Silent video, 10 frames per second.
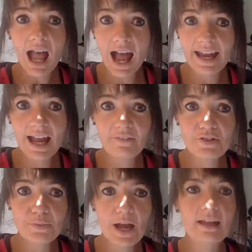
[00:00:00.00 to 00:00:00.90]
I have
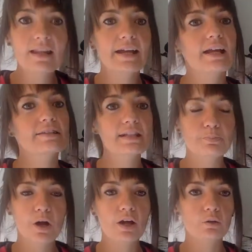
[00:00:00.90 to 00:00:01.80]
as well. Like I did
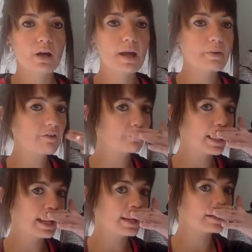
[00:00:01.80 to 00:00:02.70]
put on quite a bit of
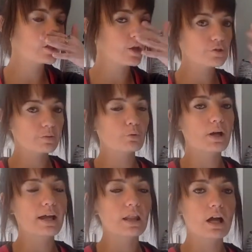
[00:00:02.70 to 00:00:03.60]
weight and I toned up
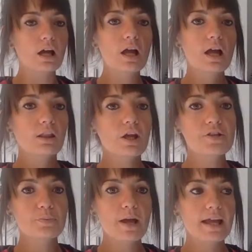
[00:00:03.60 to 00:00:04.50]
quite a lot,
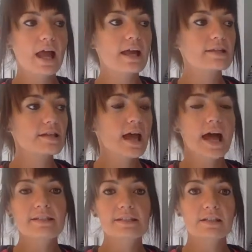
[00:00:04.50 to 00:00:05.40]
lost weight, and
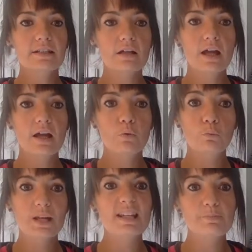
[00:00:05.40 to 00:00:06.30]
I did a
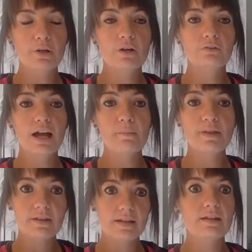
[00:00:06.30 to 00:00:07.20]
week's program,
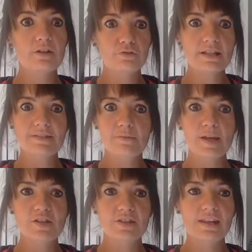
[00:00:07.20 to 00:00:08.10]
and the
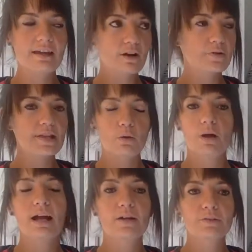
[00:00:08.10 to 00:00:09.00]
transformation there, I was like,
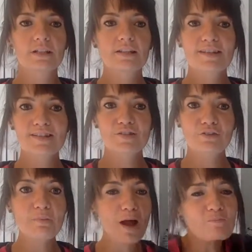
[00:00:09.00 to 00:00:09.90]
wow, this is
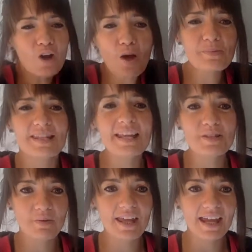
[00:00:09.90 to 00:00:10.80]
great. But I'm not
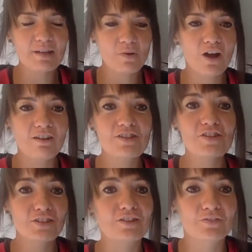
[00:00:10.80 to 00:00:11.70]
obsessed with it anymore. I
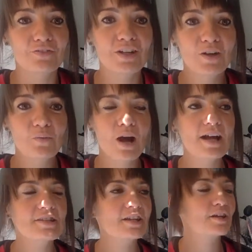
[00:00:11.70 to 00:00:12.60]
just love what
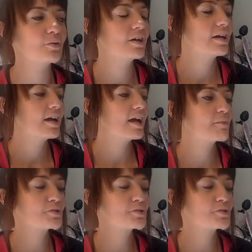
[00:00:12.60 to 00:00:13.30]
I do.